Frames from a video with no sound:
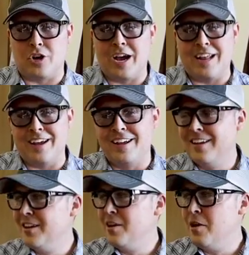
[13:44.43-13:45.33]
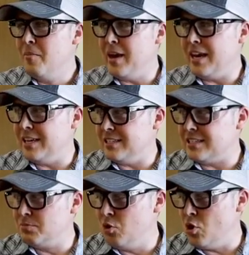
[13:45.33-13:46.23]
try to make it as
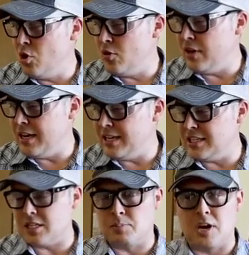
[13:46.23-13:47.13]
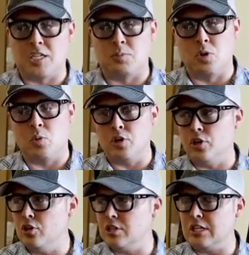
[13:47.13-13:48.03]
smooth and easy as possible. When
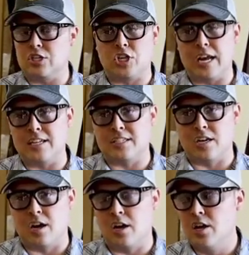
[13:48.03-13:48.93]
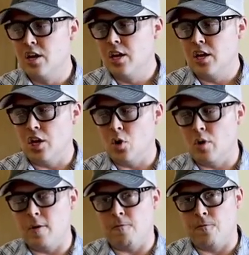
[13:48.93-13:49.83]
you're using a chainsaw, you don't
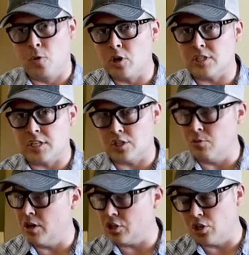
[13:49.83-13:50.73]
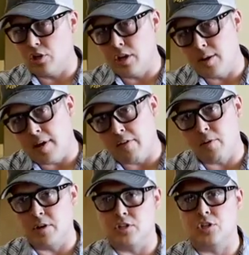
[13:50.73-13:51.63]
wanna force it too much or you'll end up
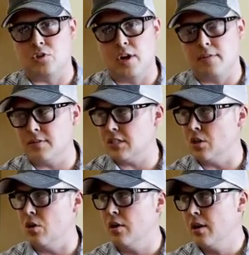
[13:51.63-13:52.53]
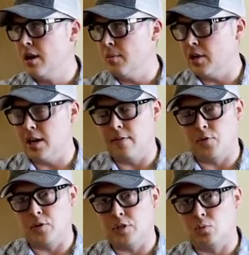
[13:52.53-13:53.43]
having a bunch of drift. So I'm gonna cut
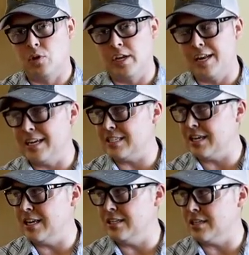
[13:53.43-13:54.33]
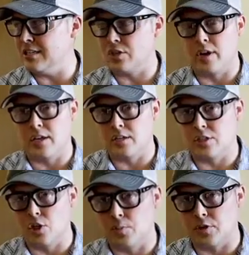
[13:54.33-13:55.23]
through this really nice and easy so I can get a
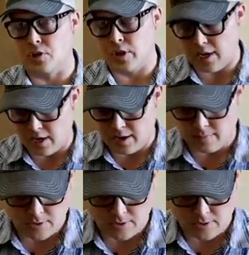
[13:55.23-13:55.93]
super straight cut